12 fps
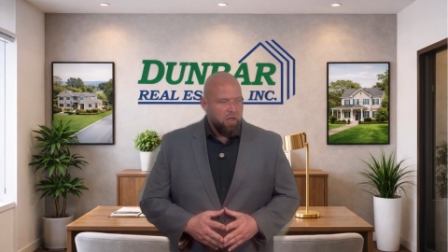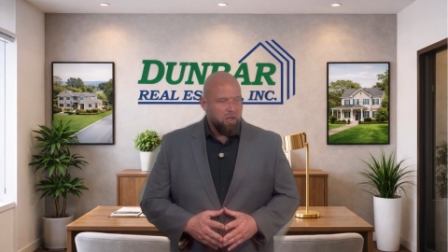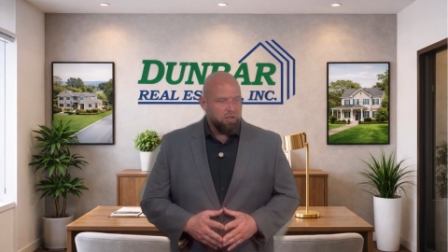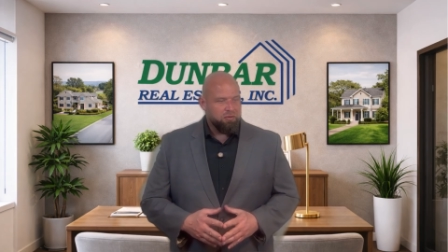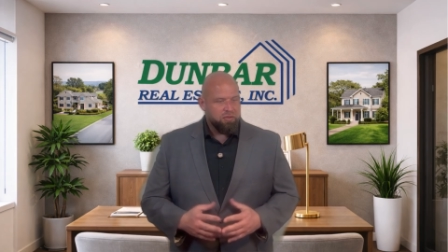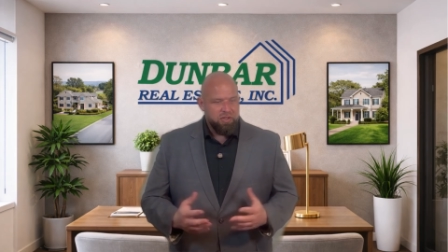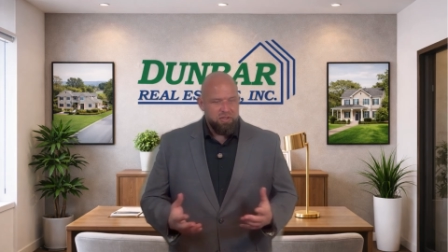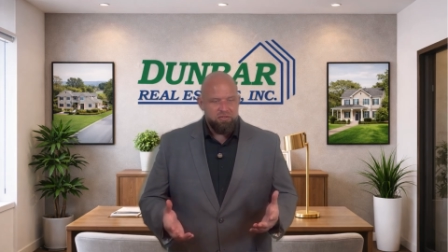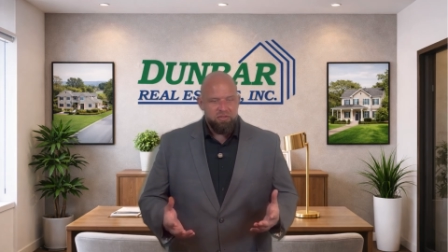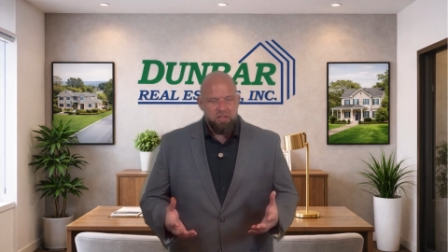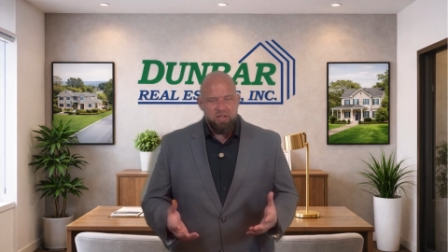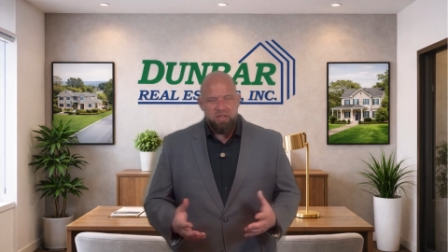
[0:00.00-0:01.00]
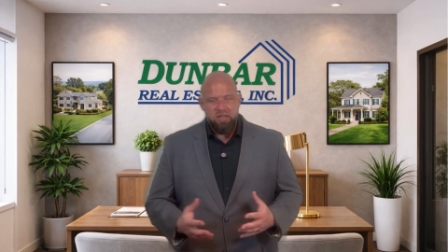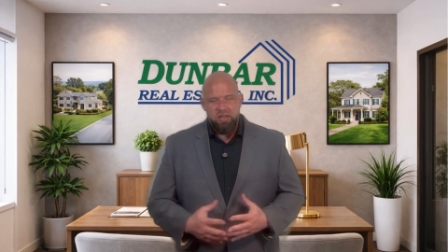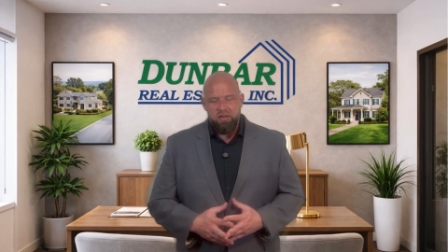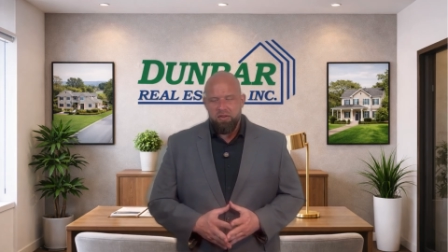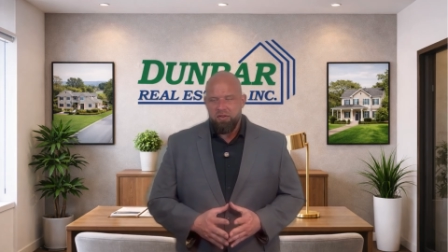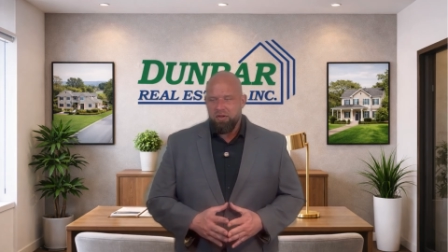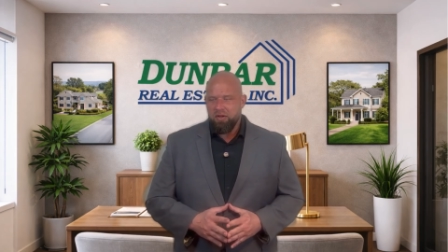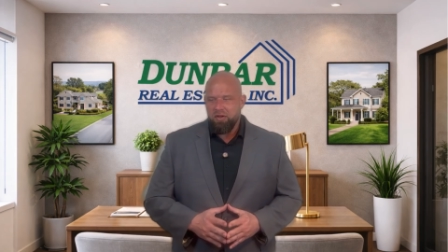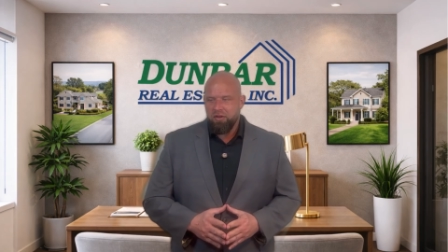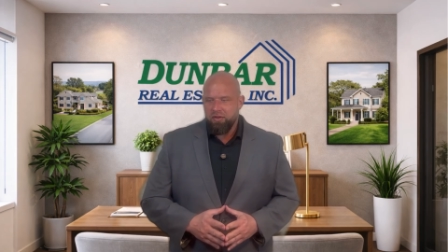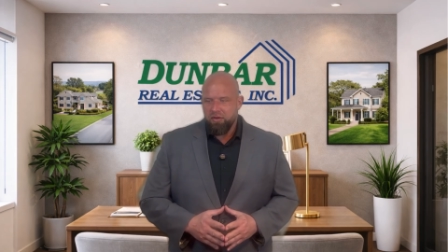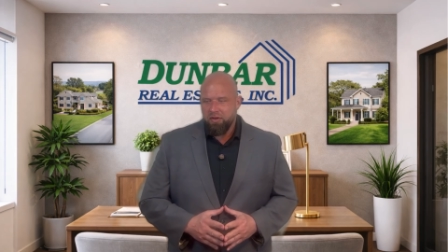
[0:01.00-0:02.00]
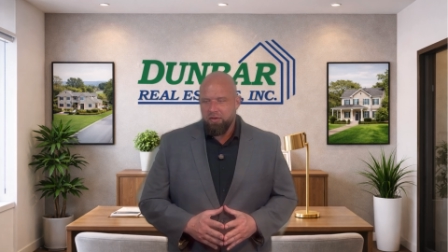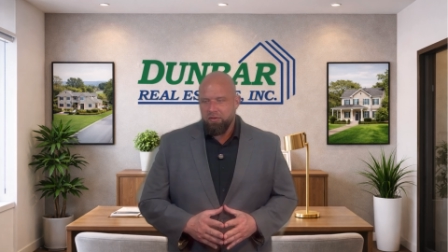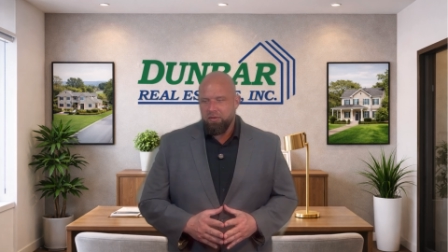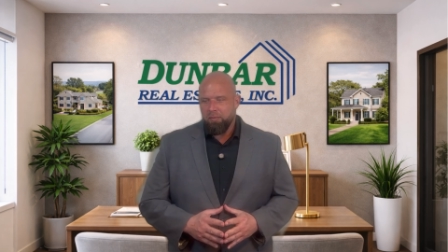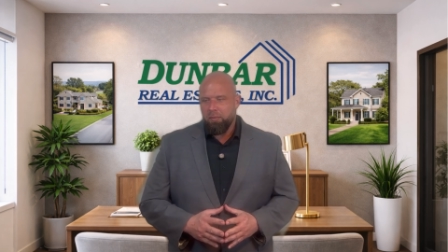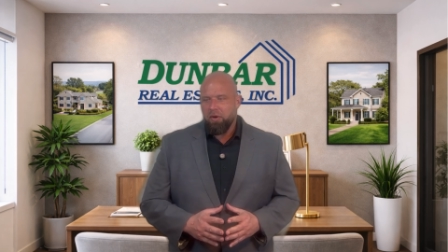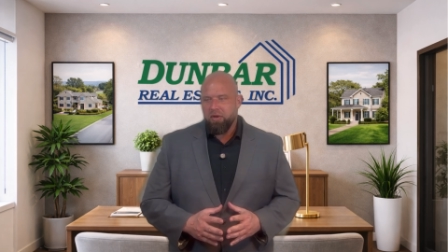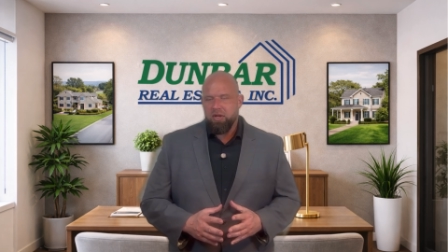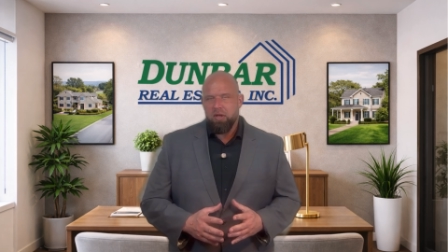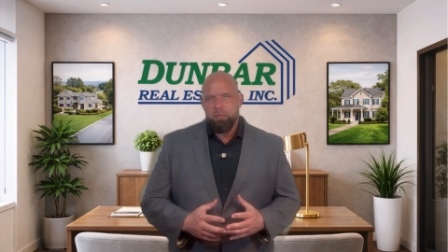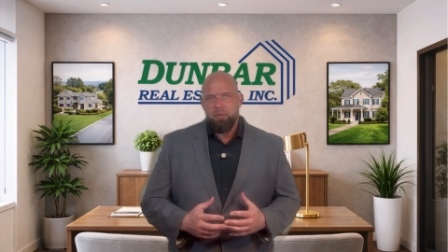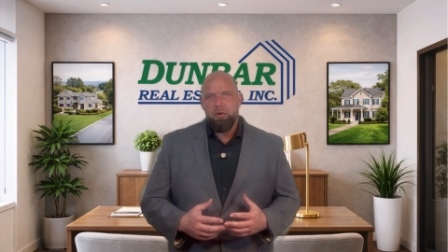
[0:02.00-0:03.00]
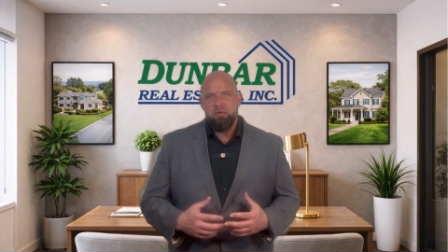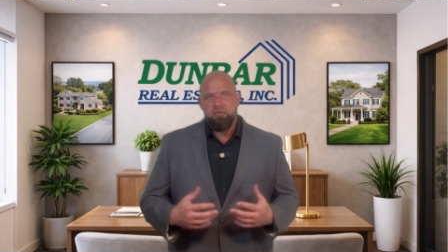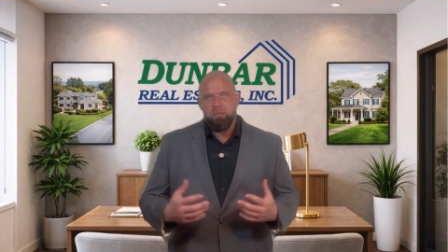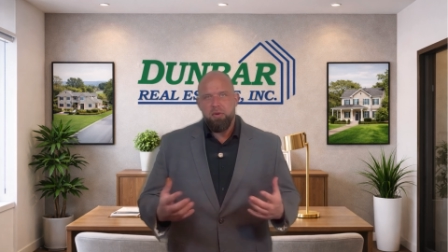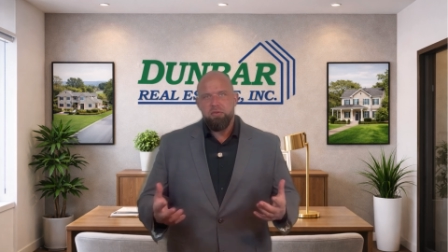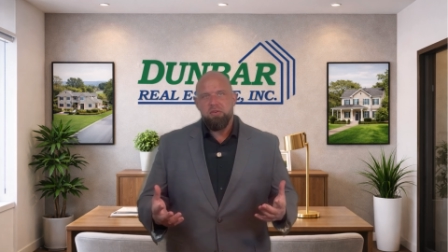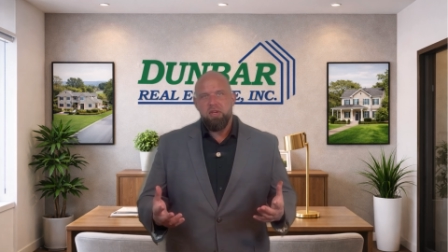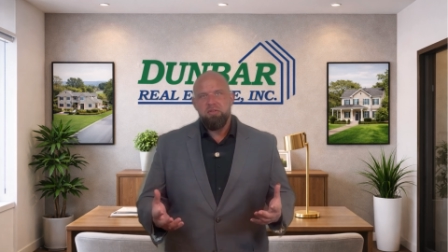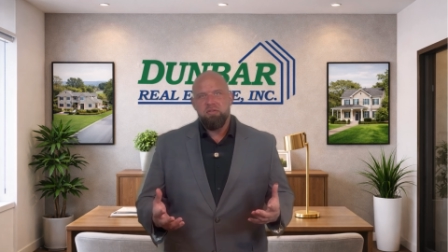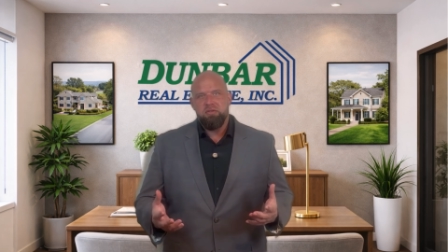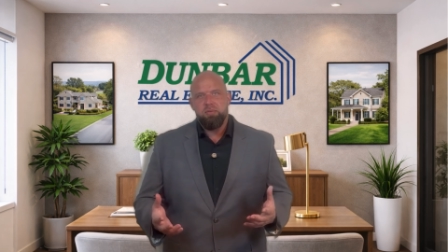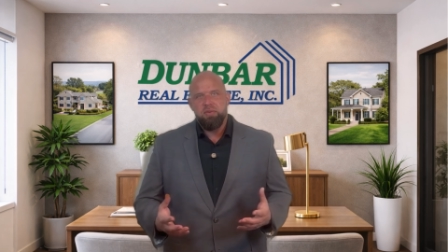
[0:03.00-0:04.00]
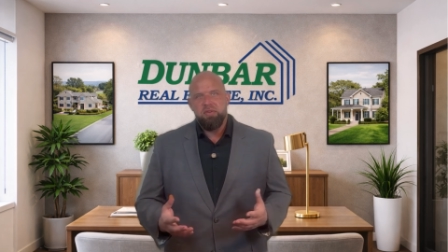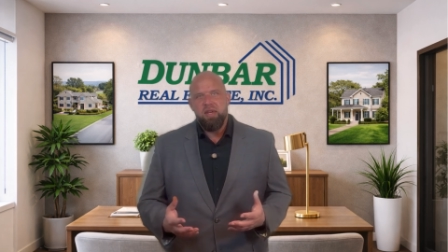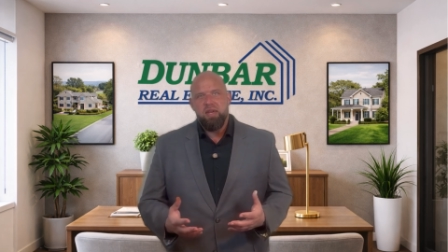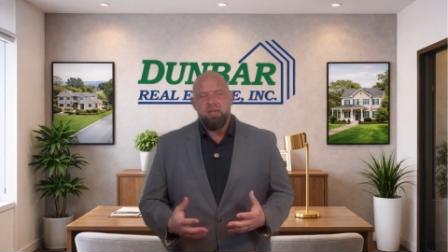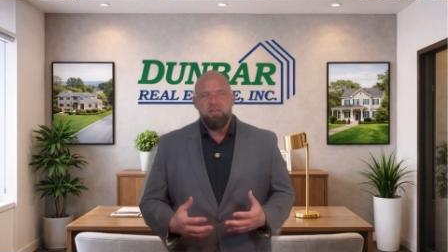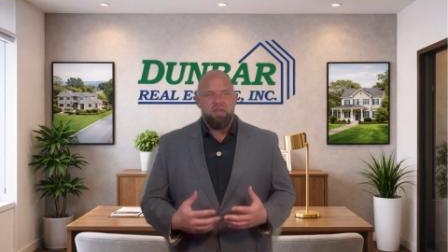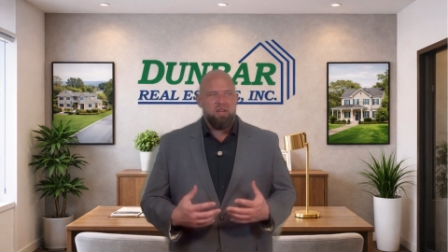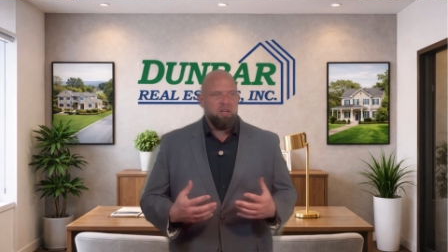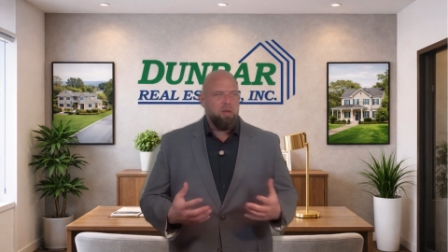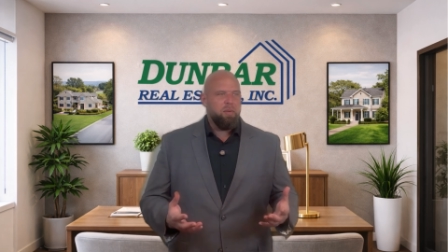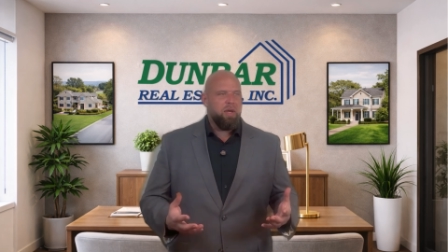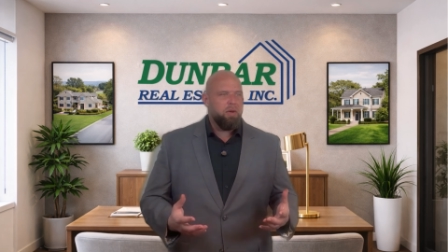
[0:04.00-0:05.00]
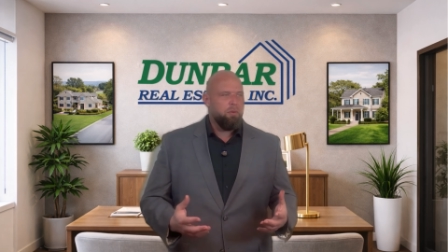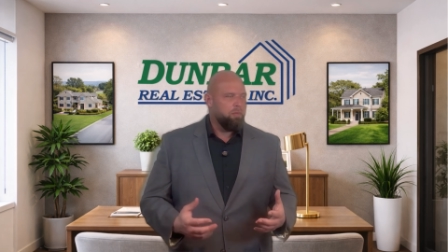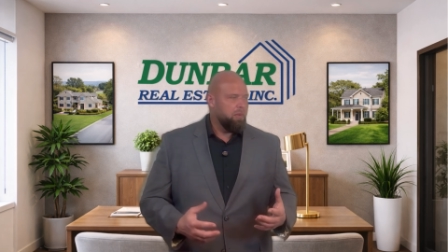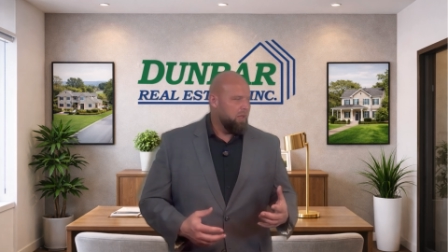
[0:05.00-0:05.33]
Traditionally, the marketing approach most agents would take is they'd come out,